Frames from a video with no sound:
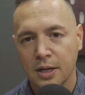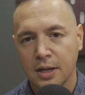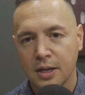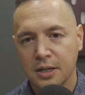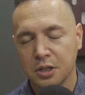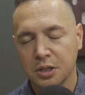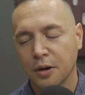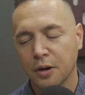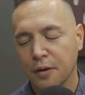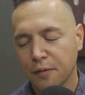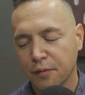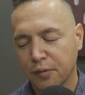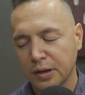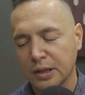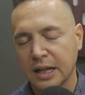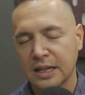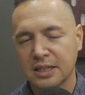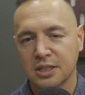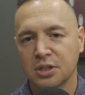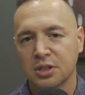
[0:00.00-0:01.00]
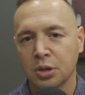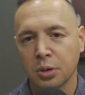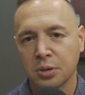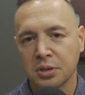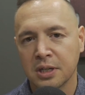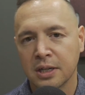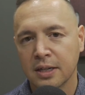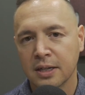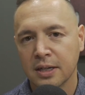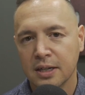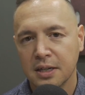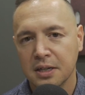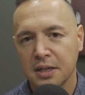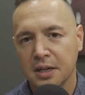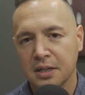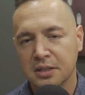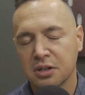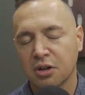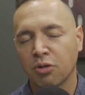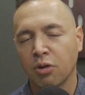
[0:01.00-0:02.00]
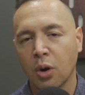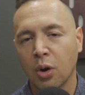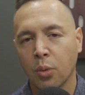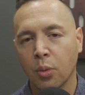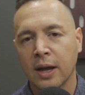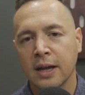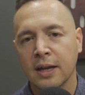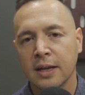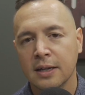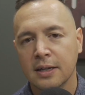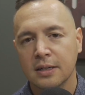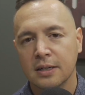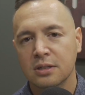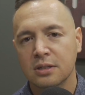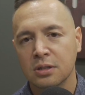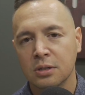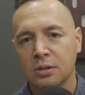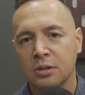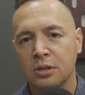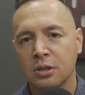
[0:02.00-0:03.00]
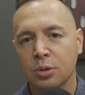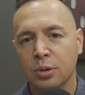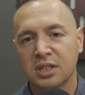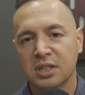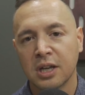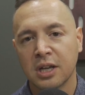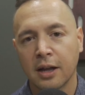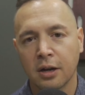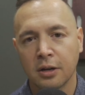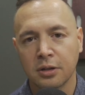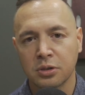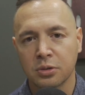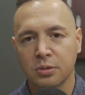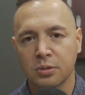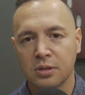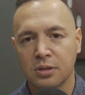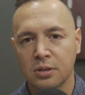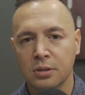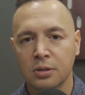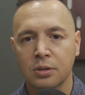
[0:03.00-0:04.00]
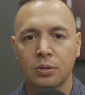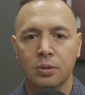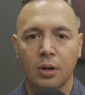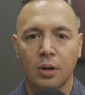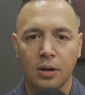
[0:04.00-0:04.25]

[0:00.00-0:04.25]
So freelance consulting is a great way to do a side hustle to